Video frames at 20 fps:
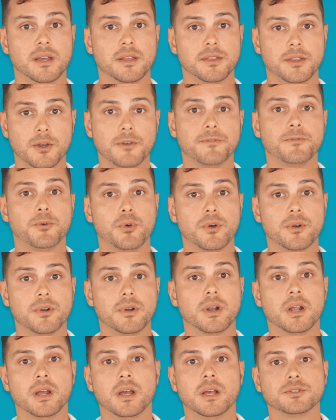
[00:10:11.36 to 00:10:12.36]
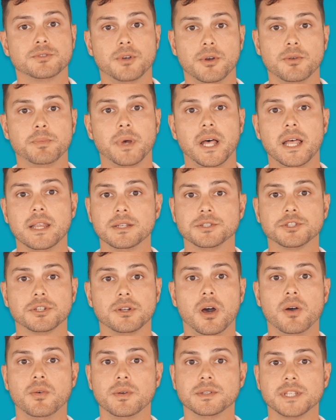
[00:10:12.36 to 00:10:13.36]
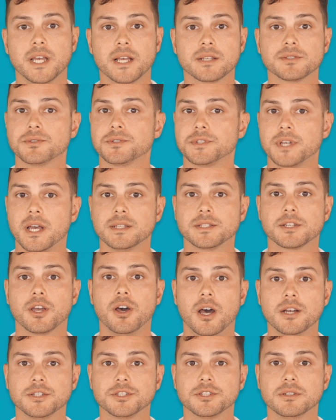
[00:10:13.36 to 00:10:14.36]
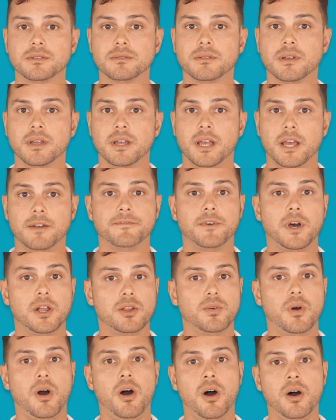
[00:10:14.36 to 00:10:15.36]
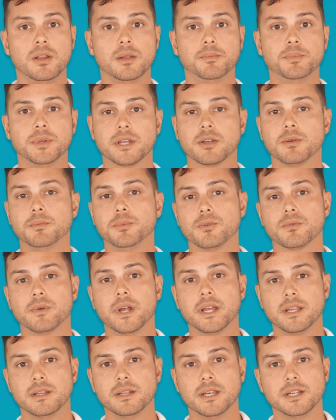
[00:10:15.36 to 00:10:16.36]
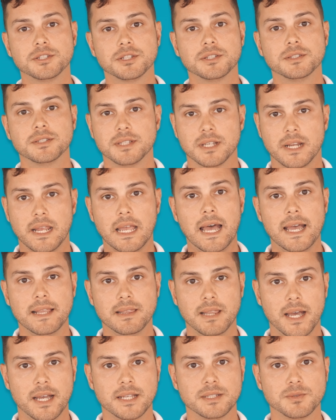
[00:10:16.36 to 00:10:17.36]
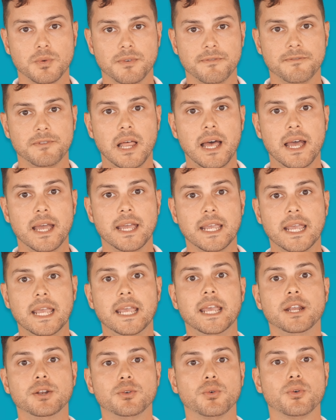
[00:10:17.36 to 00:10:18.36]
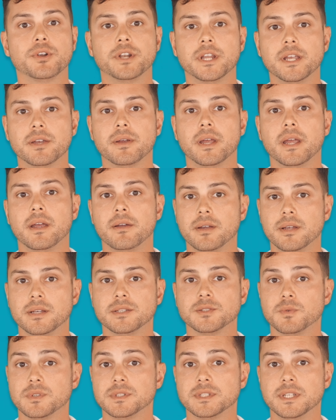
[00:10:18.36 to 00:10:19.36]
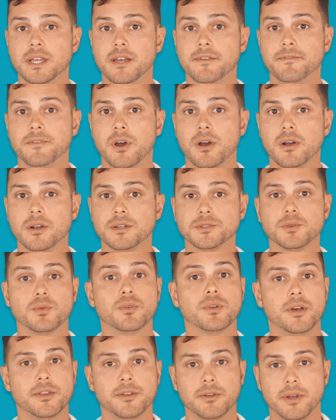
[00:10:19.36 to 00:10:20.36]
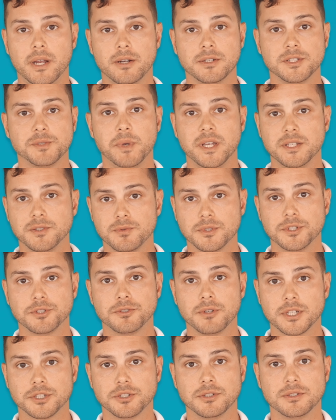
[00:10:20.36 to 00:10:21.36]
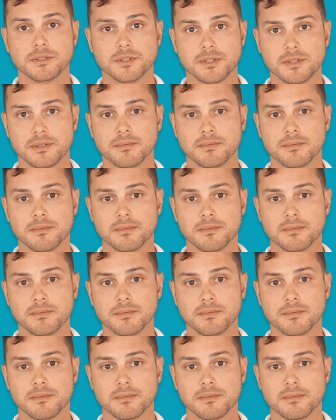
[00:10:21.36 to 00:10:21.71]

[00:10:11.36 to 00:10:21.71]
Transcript: Therefore, drone pilots should always exercise caution and follow all applicable regulations and guidelines when flying in or near areas with TFRs or other airspace restrictions.